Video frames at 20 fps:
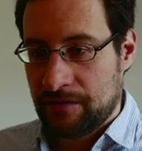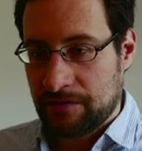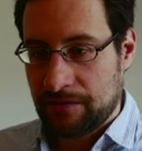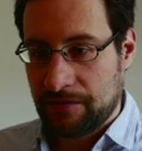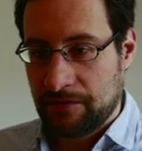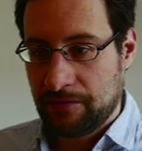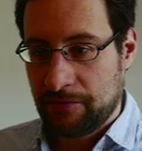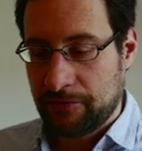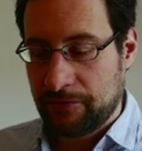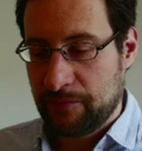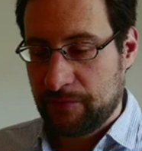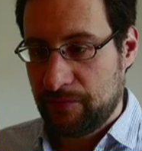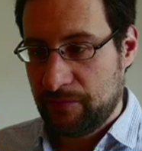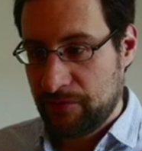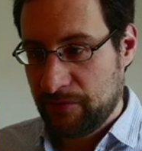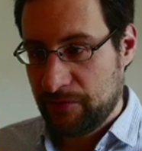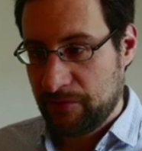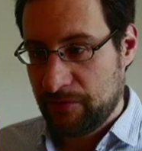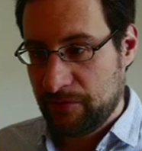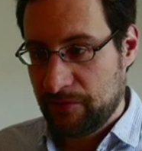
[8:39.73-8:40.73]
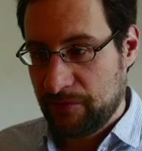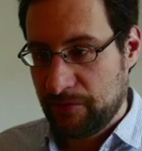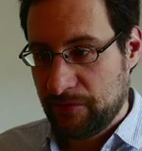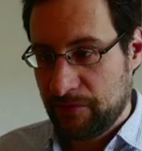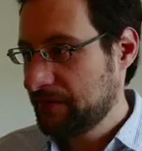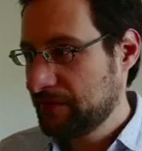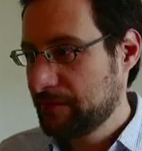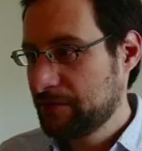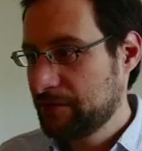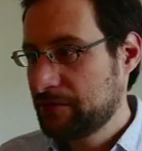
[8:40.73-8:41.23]
This is not the most
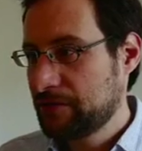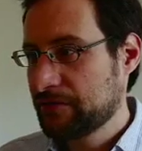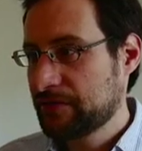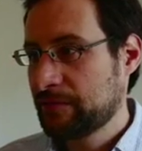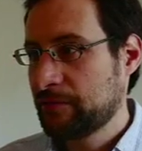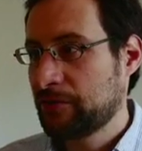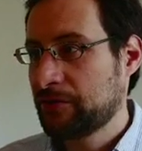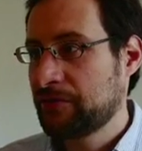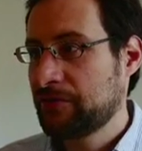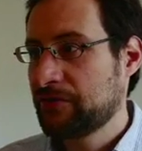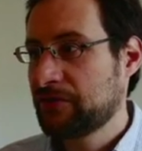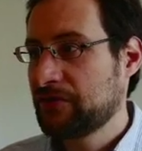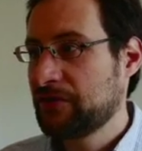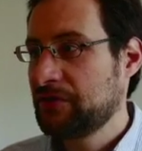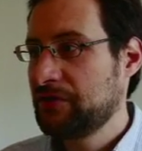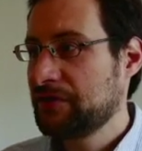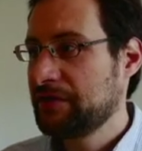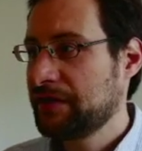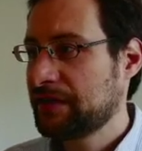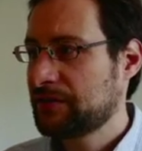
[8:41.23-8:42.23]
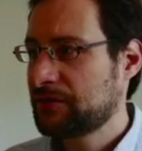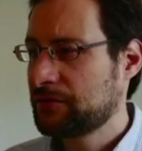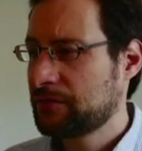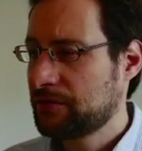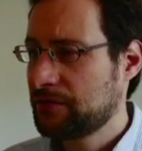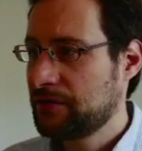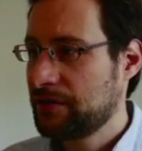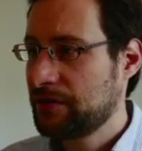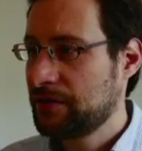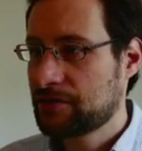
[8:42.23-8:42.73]
amazing because I'm not sitting next to
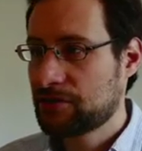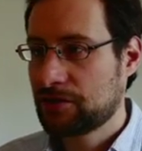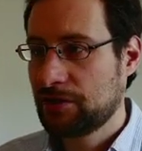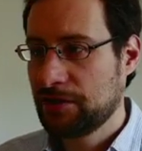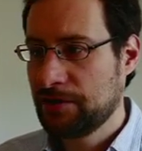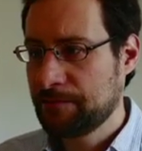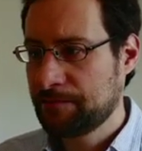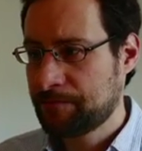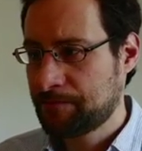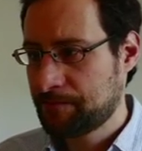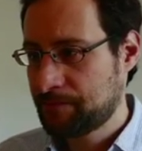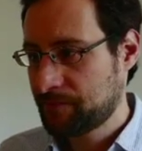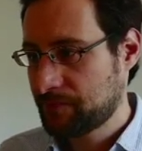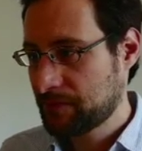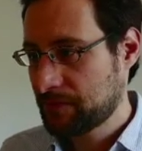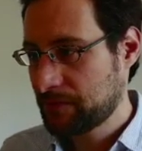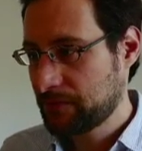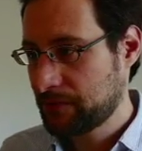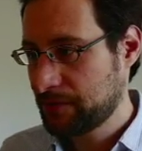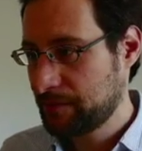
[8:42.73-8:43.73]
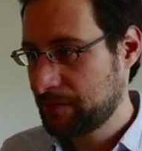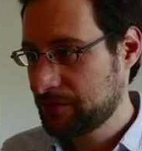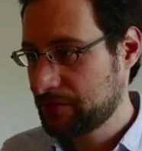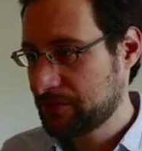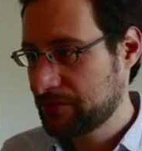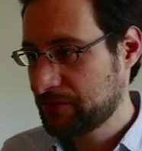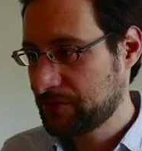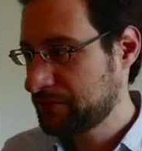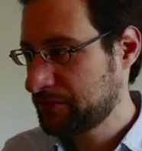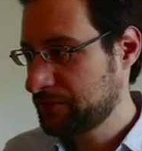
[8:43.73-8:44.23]
it actually. So
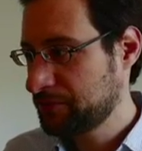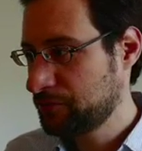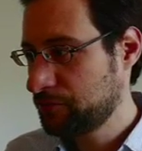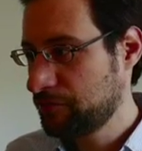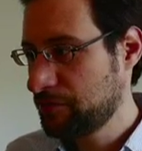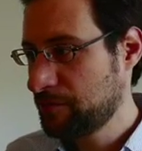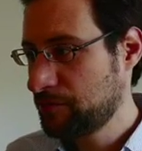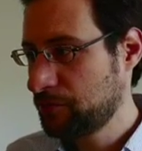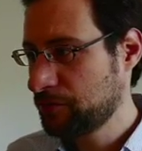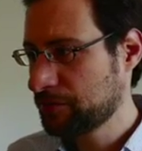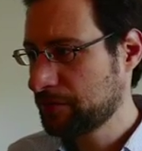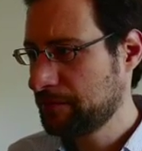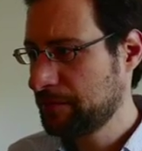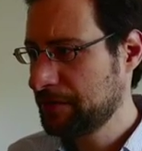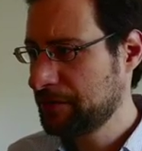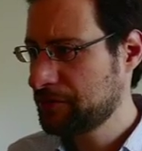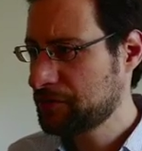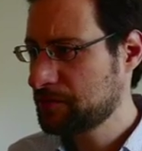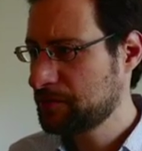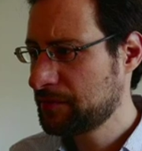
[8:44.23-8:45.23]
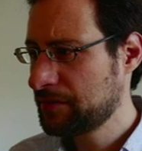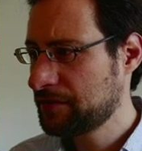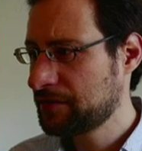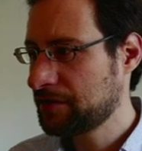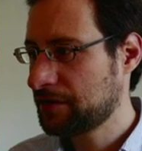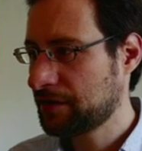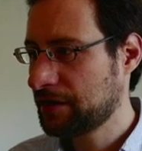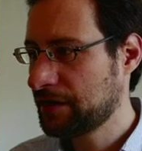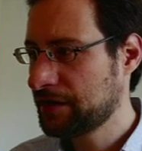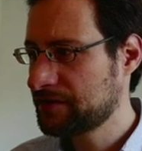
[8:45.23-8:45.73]
much to remote management,
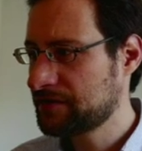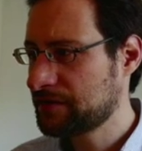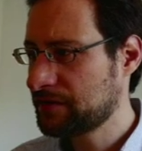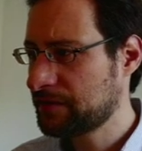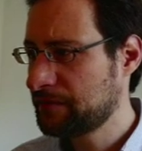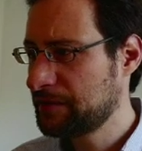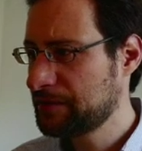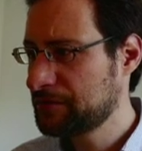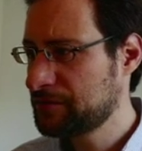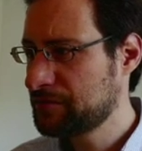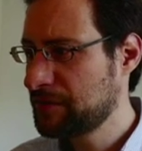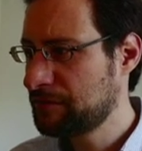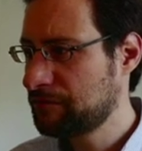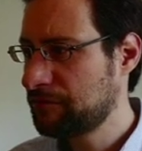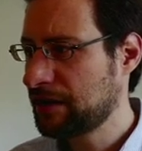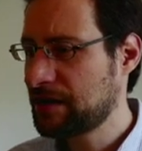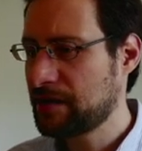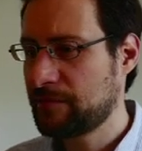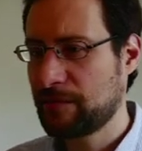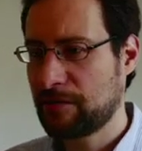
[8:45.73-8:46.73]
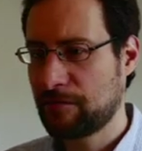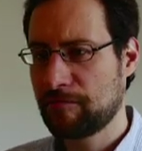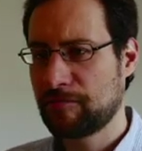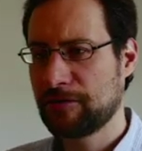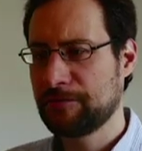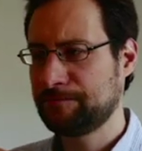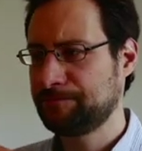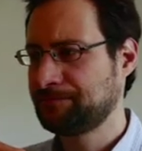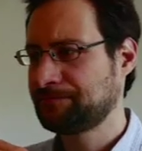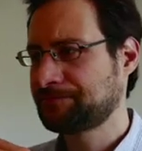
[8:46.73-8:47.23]
lights off management. Welcome
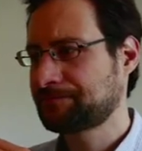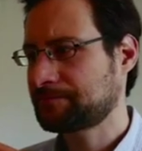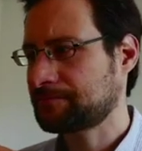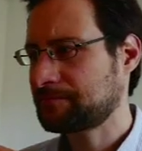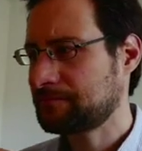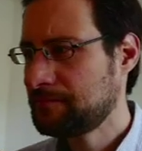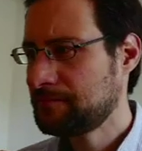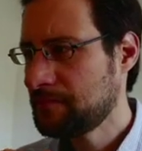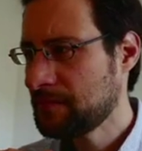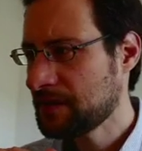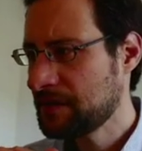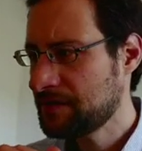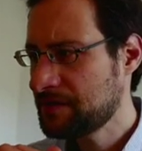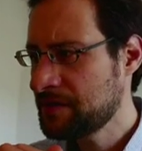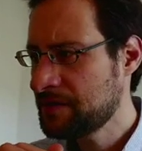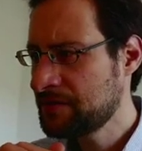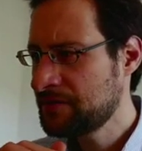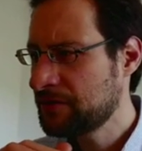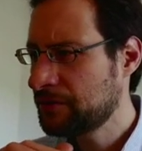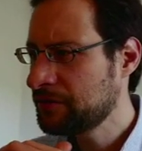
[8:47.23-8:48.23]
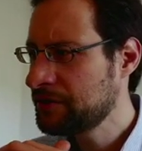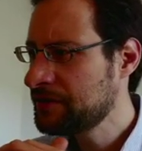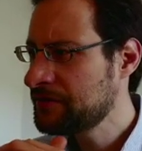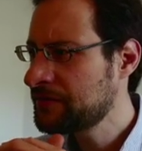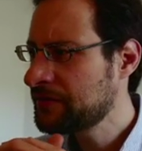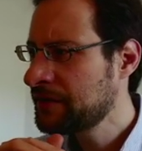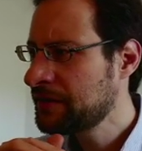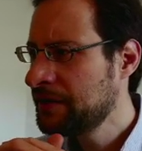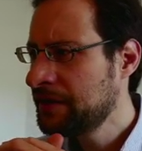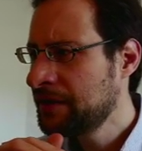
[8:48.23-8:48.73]
everyone. Then the audience.